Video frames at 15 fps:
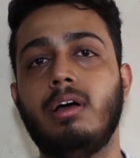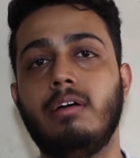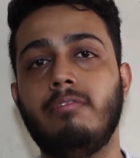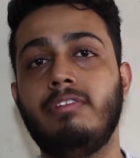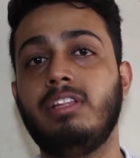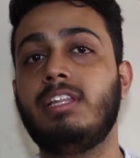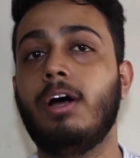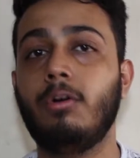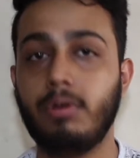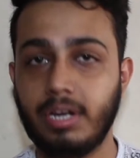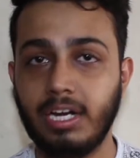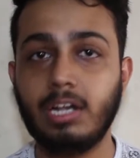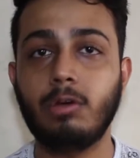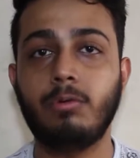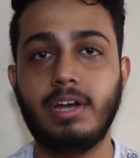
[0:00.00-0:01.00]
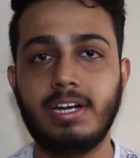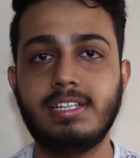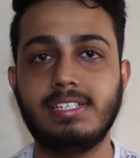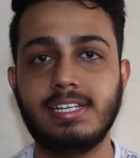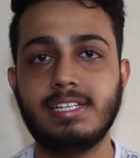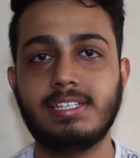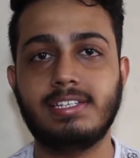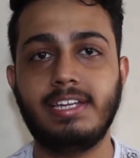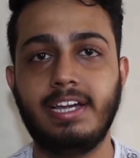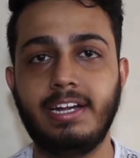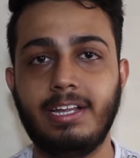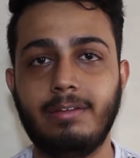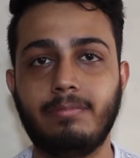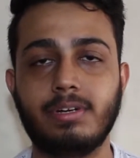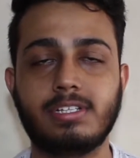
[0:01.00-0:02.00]
without included GST,
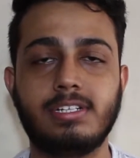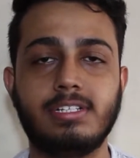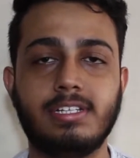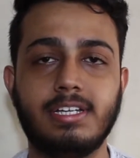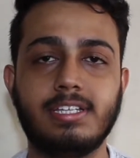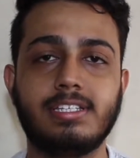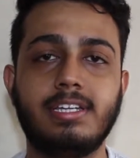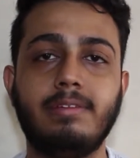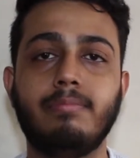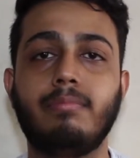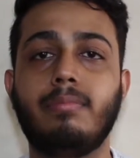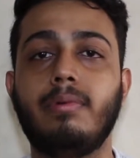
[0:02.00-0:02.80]
18% GST,